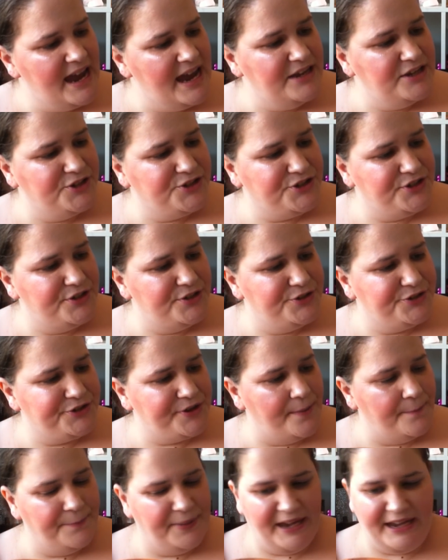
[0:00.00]

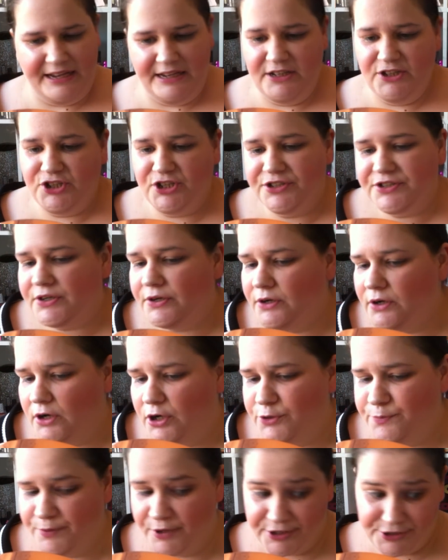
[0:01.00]
Innocent Peach it's
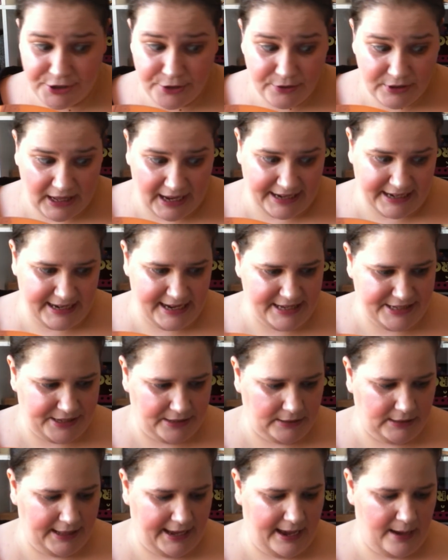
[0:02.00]
called, but I do like it as
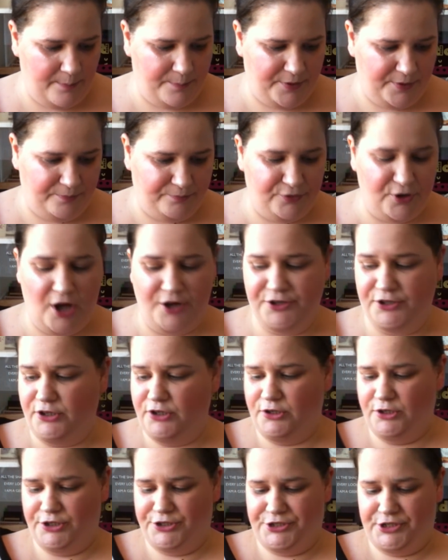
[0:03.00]
a lip
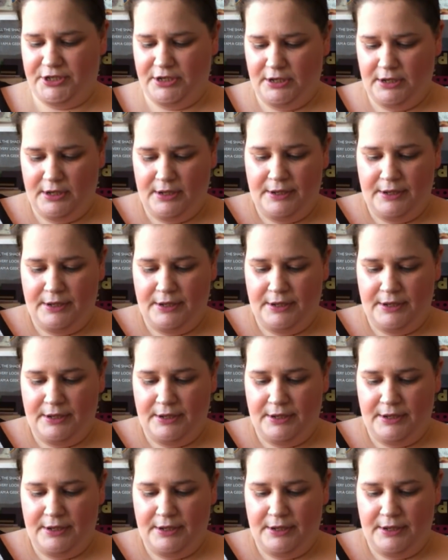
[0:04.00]
product.